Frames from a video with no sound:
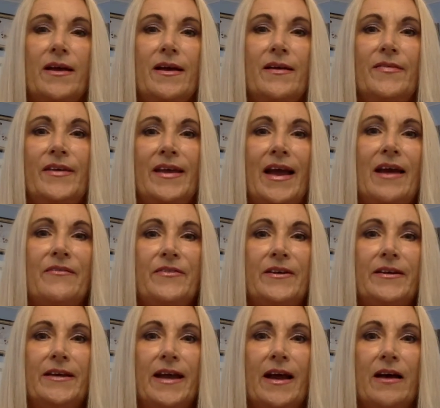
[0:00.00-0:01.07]
the advent
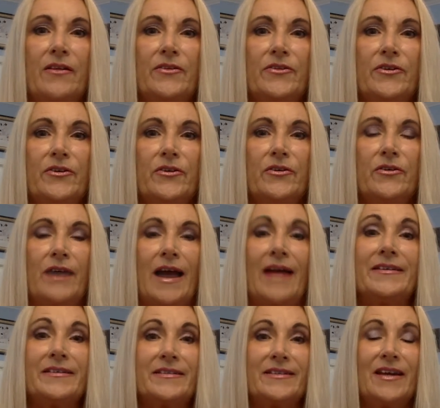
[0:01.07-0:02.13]
calendar, I
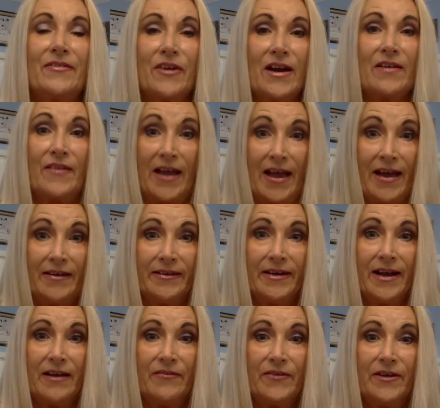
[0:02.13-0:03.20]
just never have had an
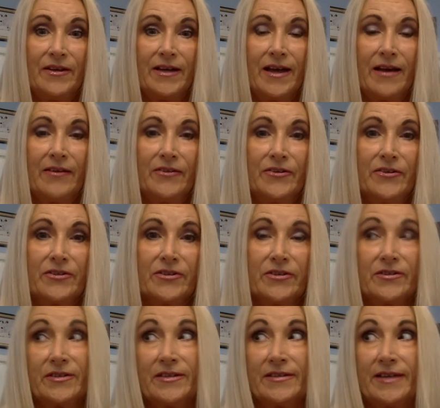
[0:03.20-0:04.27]
advent calendar, so
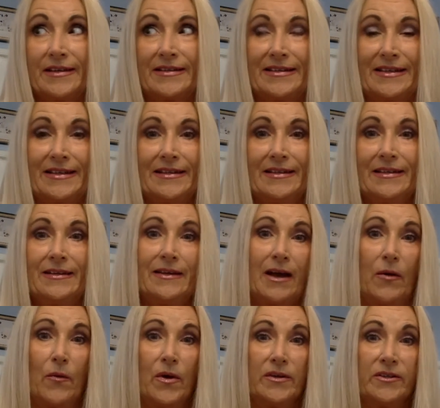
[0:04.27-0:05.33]
since I
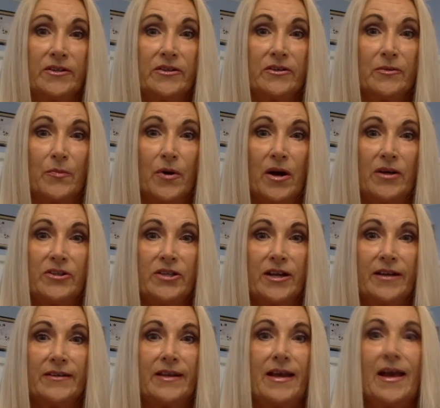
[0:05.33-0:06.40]
wanted to do the
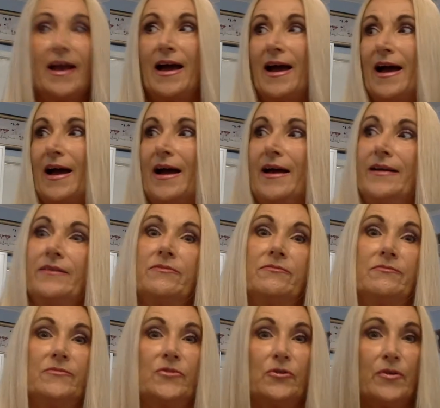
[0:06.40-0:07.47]
project, I
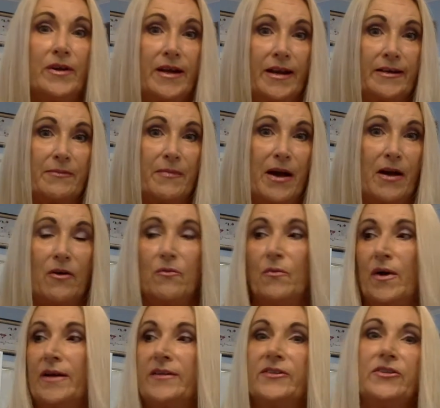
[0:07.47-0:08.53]
created my own
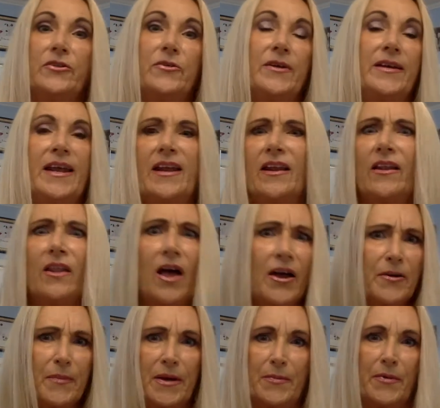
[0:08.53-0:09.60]
way to do it, and a lot
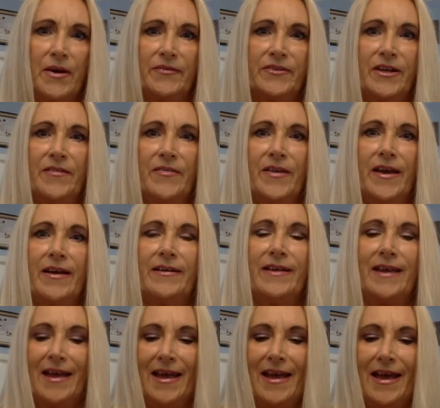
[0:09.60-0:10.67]
of people have done that.
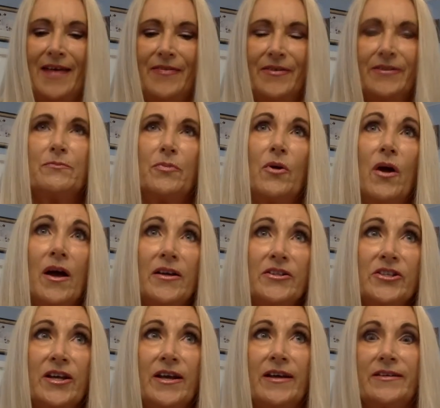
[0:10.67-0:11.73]
And this
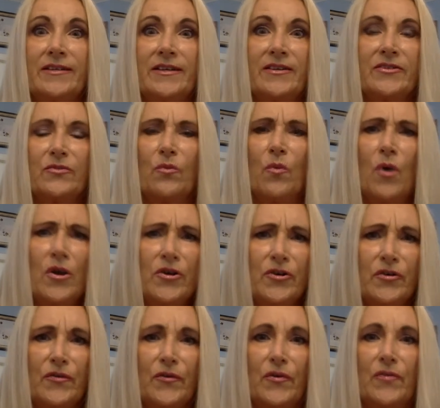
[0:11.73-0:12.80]
project is
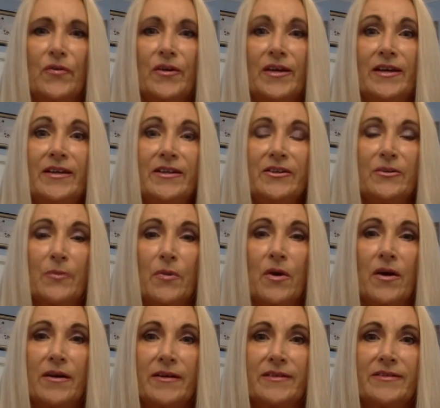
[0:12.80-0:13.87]
wonderful for getting your
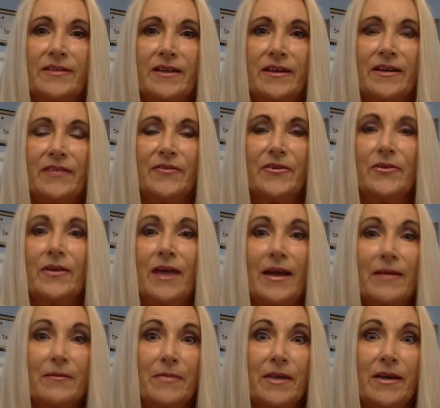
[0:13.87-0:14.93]
products done. If you're like
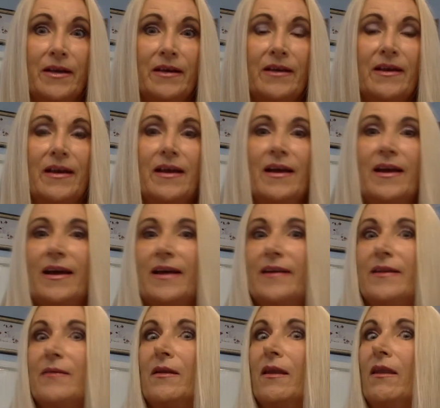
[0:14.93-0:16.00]
me and
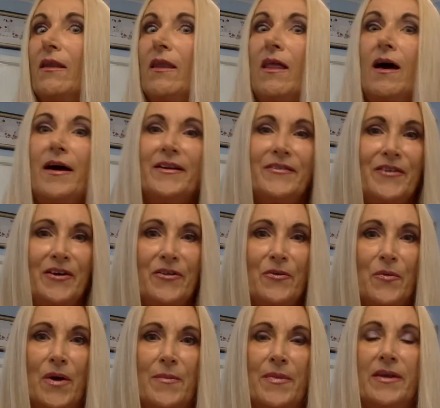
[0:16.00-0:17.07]
a lot of other
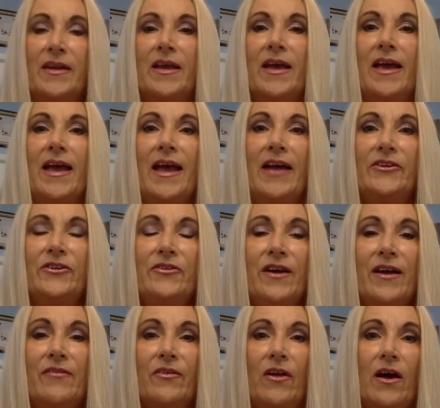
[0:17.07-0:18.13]
women, and you
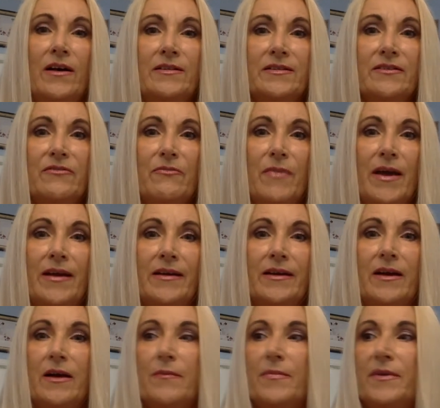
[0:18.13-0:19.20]
have lots of
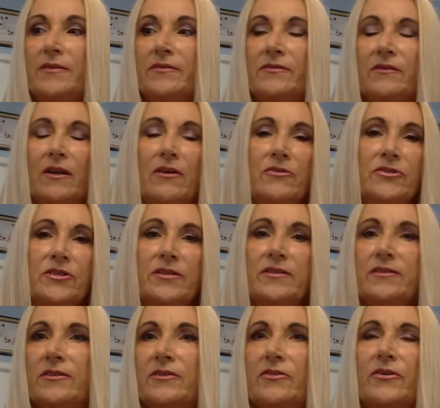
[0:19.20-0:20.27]
makeup and lotions
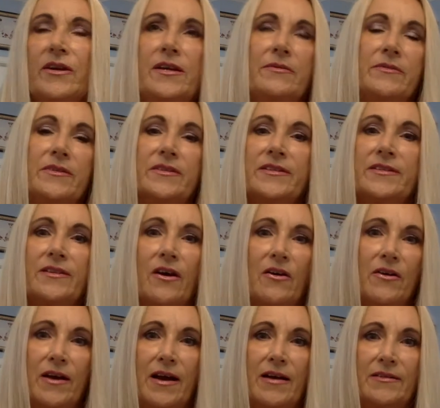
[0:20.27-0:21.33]
creams and just all
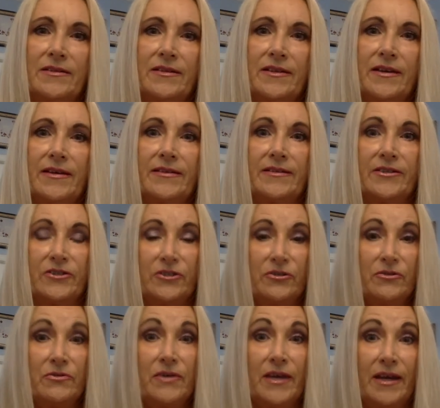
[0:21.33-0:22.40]
kinds of things that you
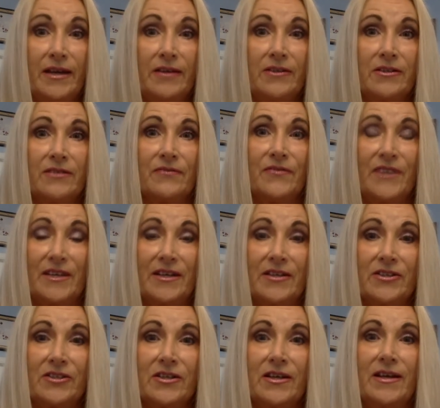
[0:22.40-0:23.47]
need to
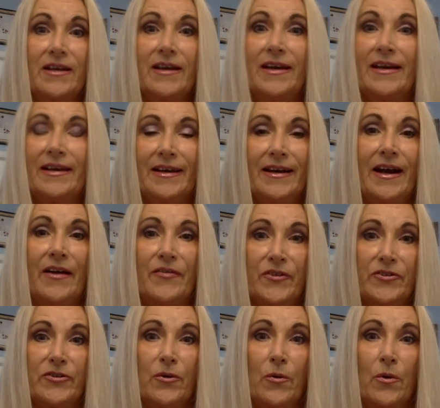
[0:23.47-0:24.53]
finish and get out the
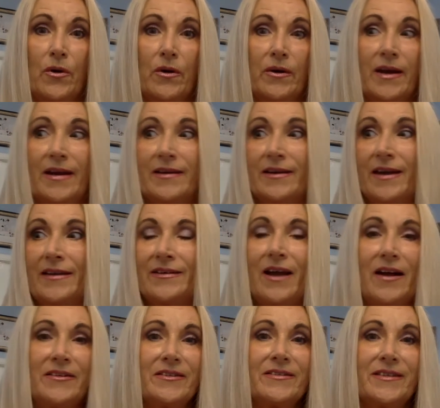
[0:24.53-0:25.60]
door, and
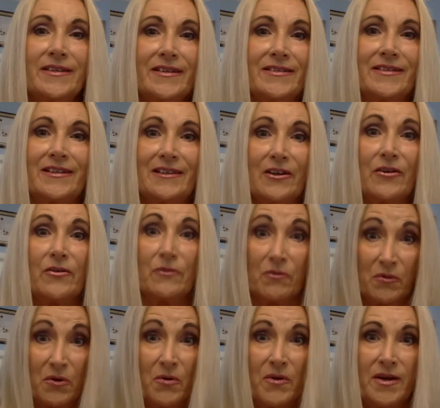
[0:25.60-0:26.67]
not just let it sit there and
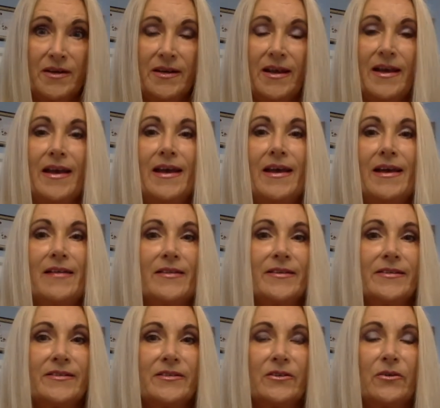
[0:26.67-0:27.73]
ruin, this
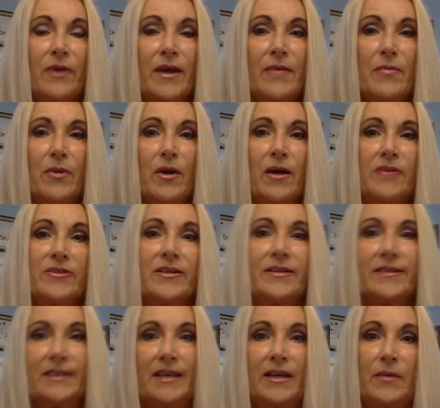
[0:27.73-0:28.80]
is a great project to
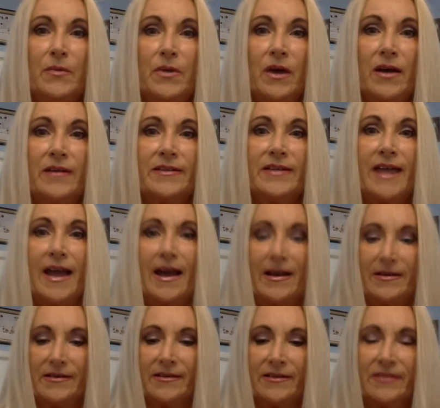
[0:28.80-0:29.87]
keep you on
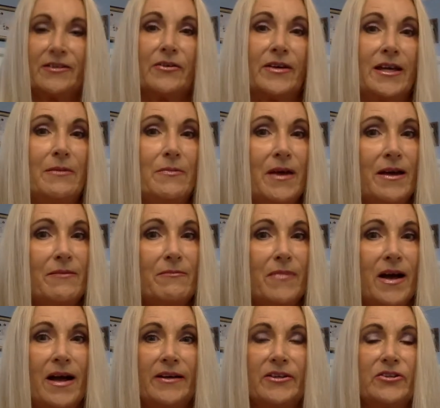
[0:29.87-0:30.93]
task. So keep that in
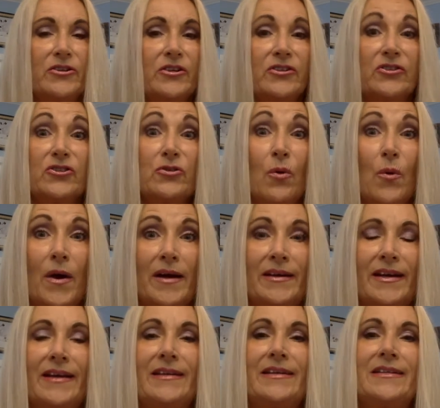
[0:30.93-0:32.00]
mind, and you can join
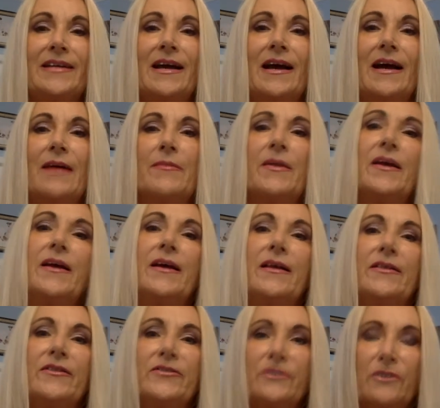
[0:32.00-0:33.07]
anytime.
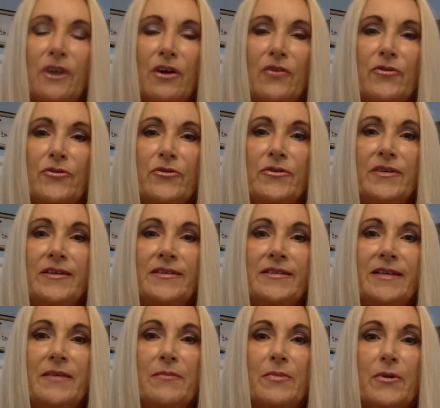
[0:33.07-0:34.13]
This will go through
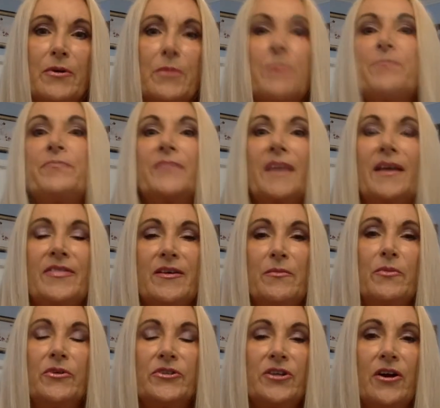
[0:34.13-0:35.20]
December, and then
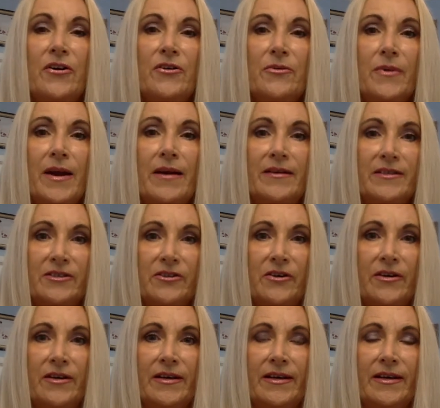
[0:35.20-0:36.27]
we'll turn around and start
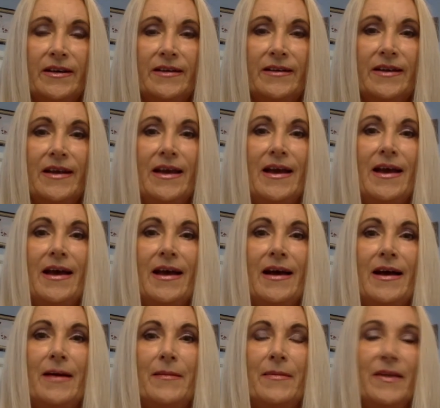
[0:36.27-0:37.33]
again
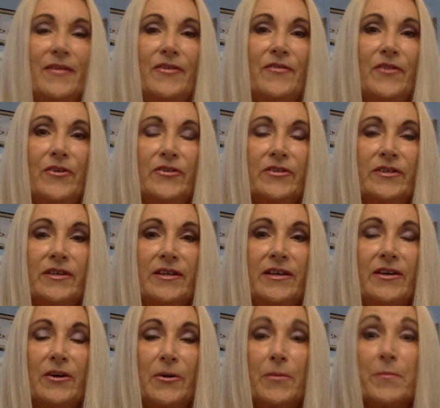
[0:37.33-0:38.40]
at the first of the year.